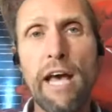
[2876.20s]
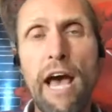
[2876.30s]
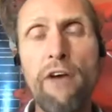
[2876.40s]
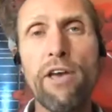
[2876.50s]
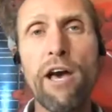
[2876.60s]

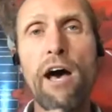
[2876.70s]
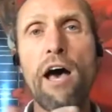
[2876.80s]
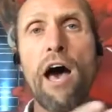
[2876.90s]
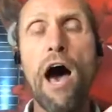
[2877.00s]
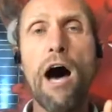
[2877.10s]
area
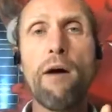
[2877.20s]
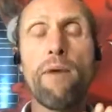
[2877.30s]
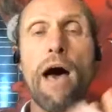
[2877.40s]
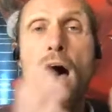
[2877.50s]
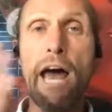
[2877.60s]
and
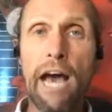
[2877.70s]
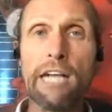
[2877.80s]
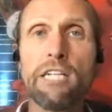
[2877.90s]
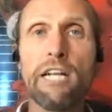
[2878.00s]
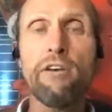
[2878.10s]

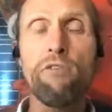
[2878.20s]
actually